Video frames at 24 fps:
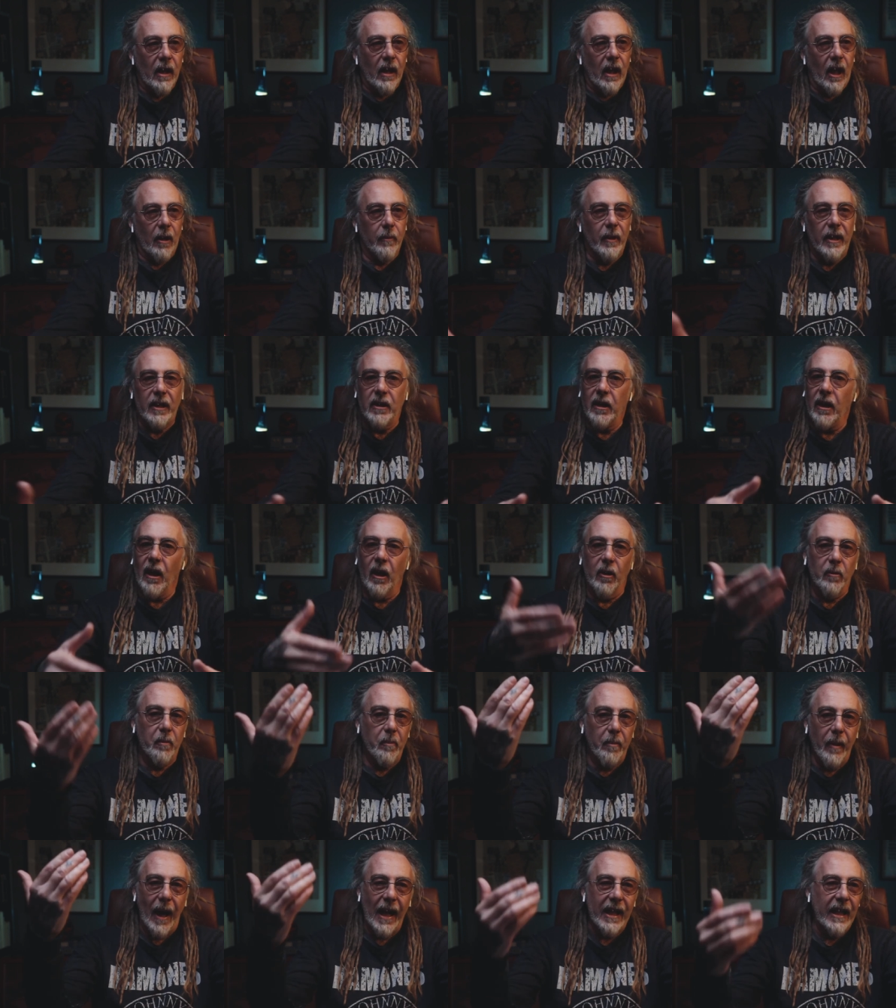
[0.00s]
I mean, you know,
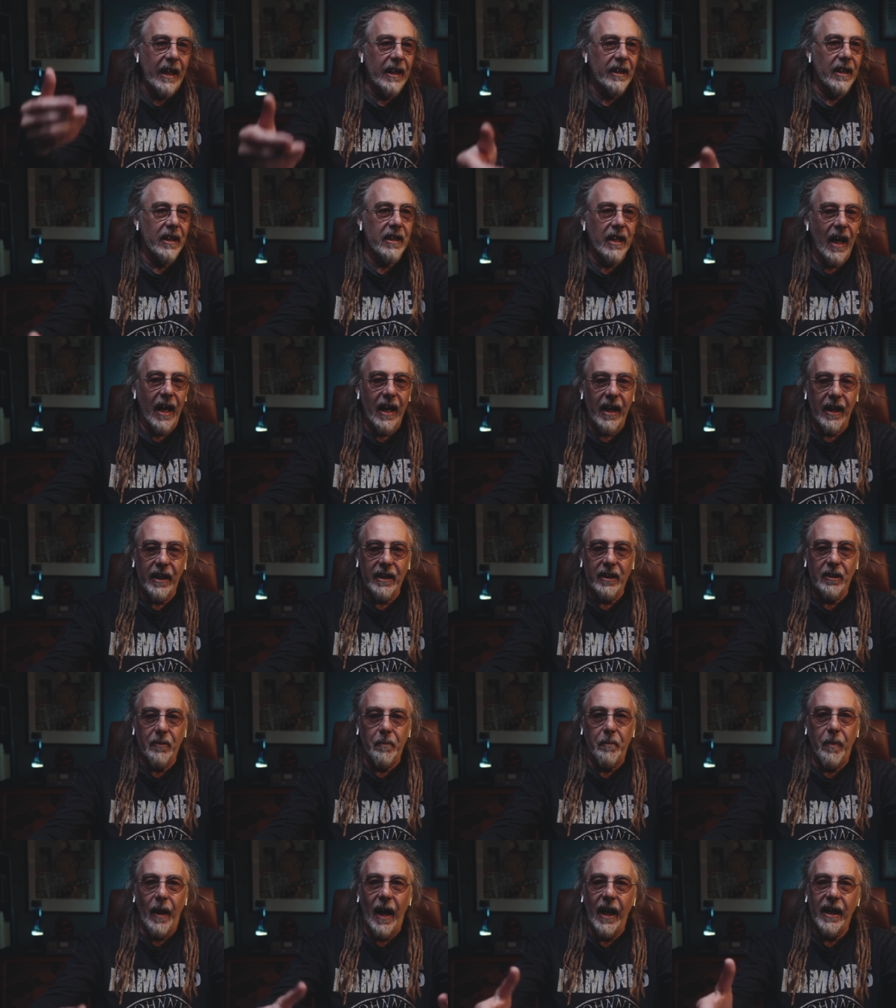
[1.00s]
back in the day,
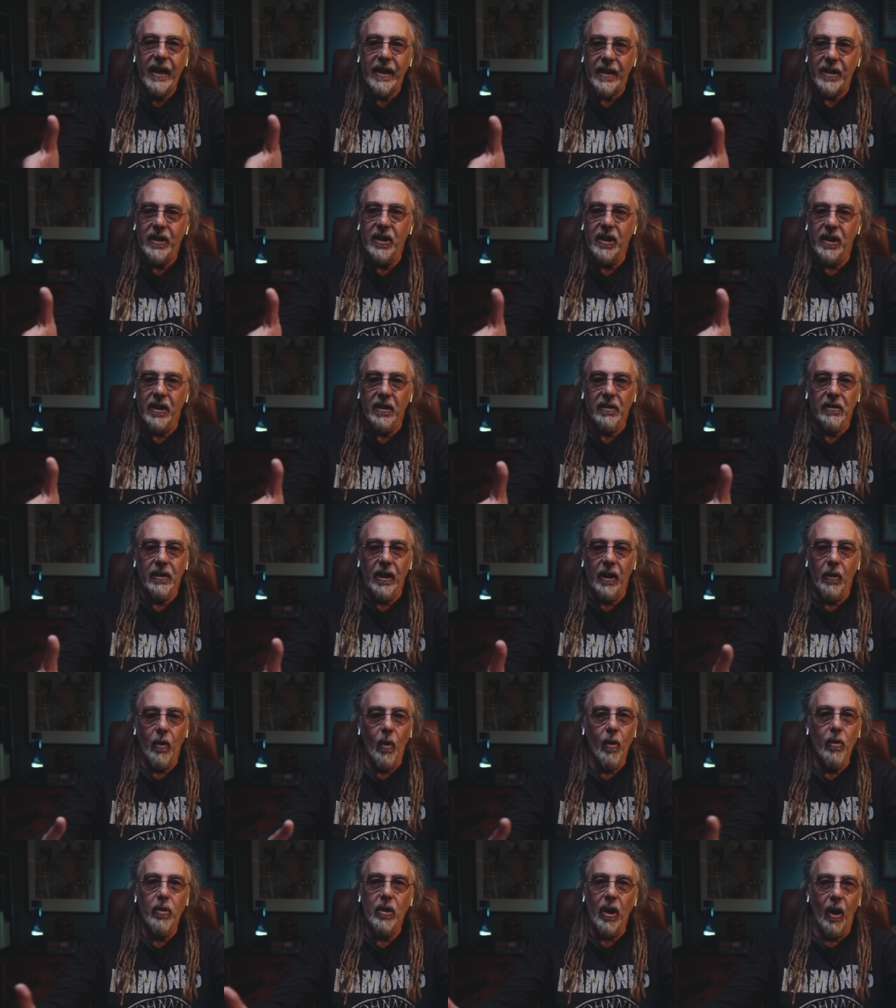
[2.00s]
paint, you know,
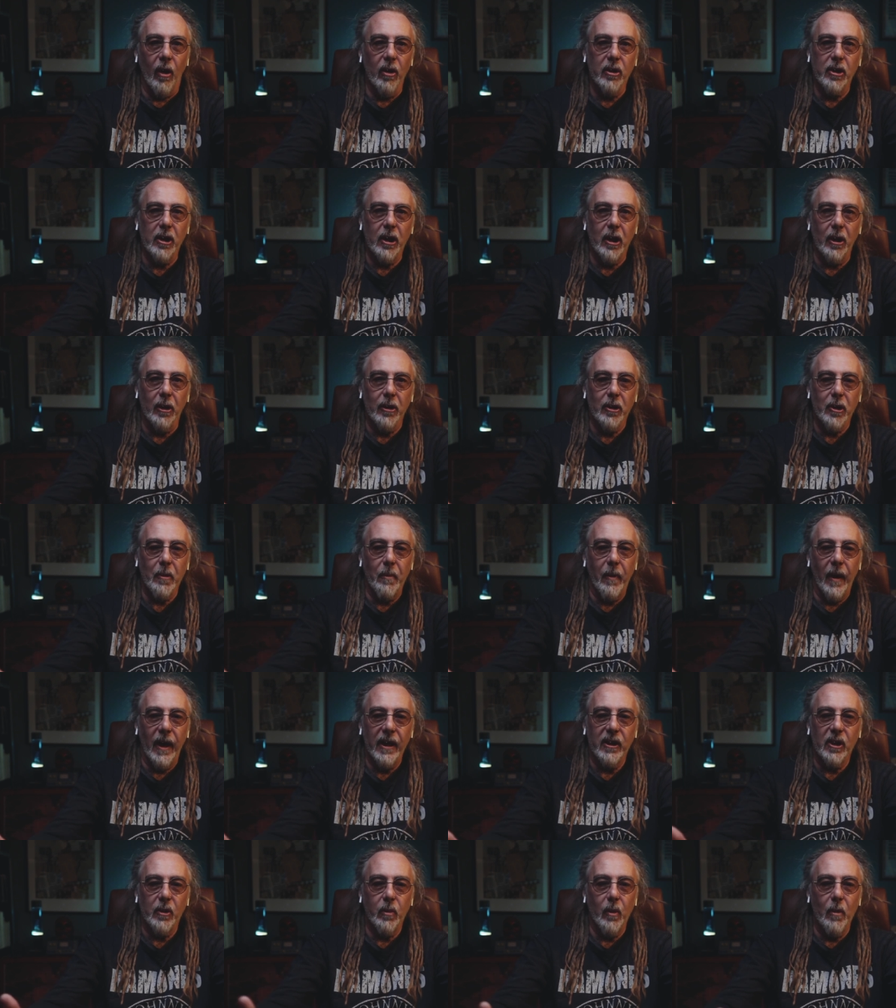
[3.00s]
all kinds of colours of
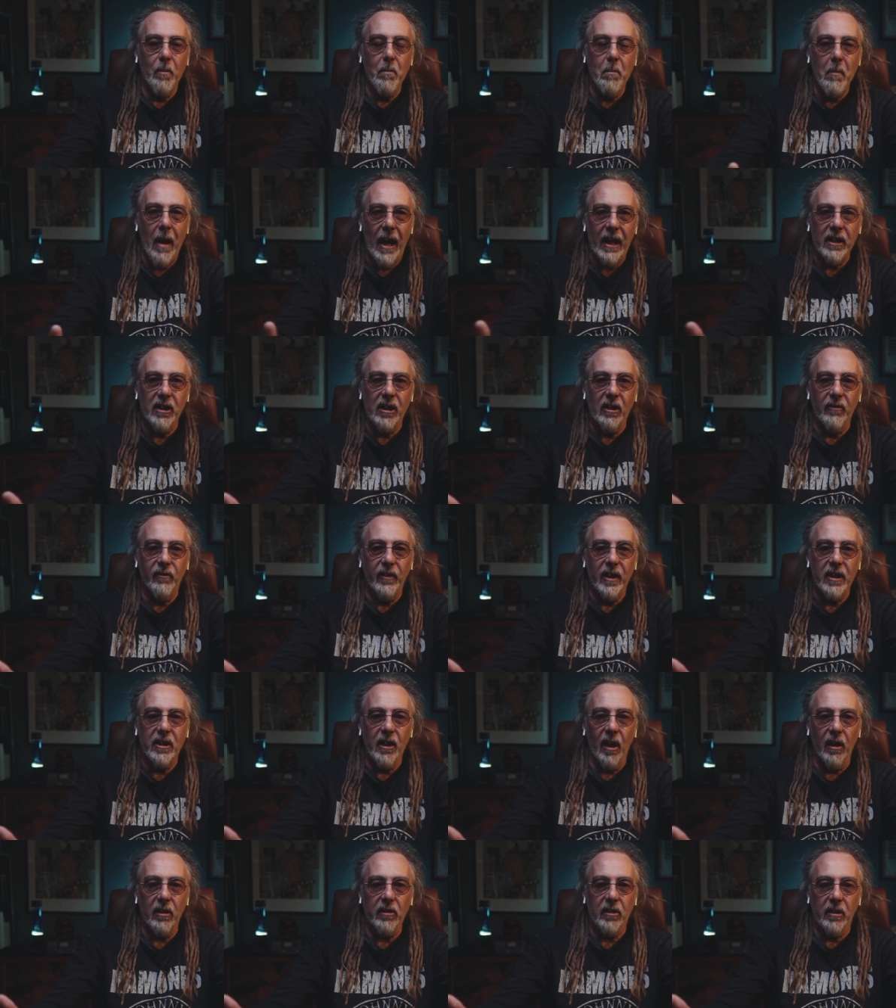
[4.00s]
paints were massively
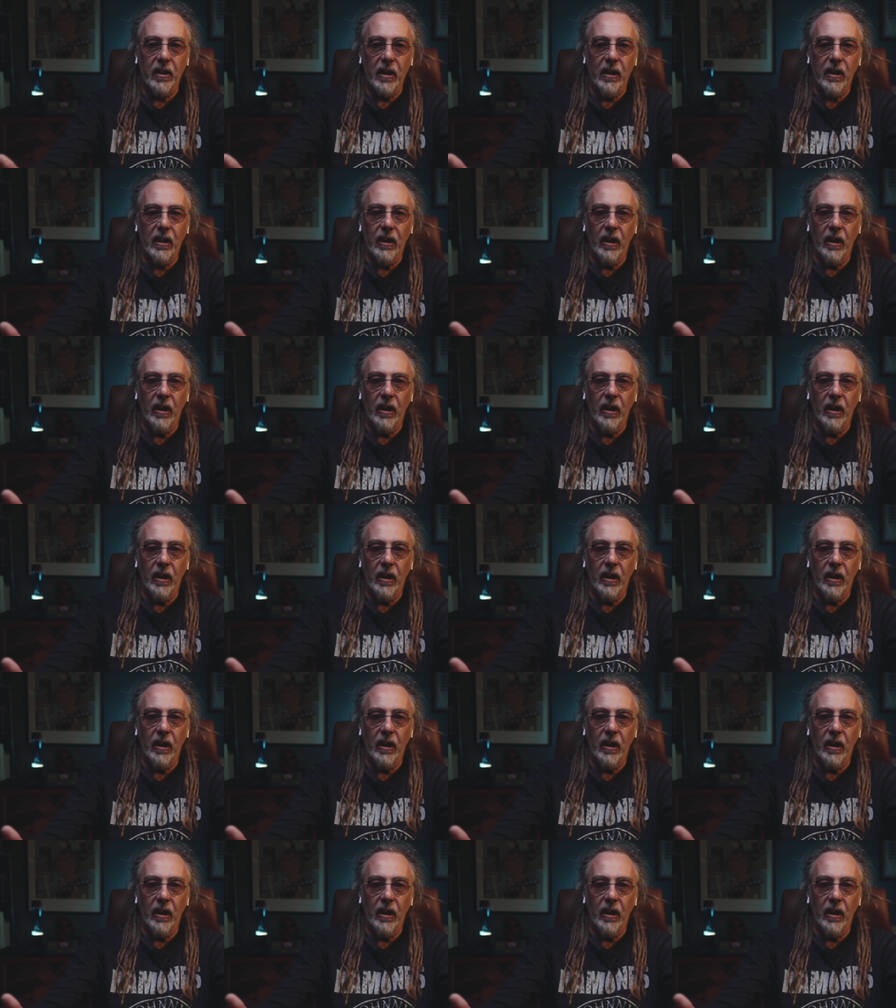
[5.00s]
toxic.